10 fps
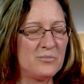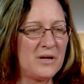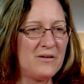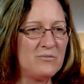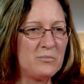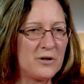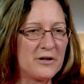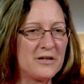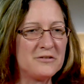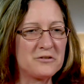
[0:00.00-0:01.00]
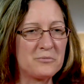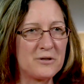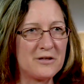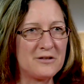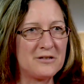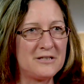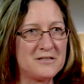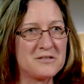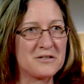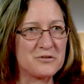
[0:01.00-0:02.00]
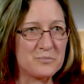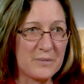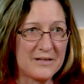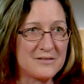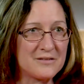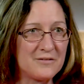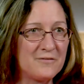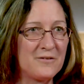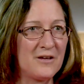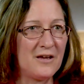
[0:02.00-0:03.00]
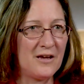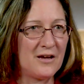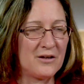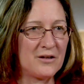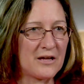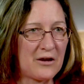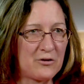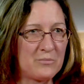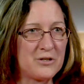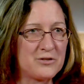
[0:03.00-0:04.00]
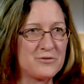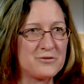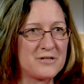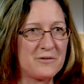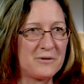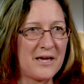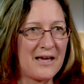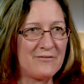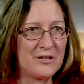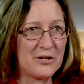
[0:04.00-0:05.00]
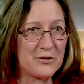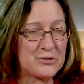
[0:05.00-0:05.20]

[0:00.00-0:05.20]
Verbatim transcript: So pavement markings are one of the least expensive countermeasures that we have in our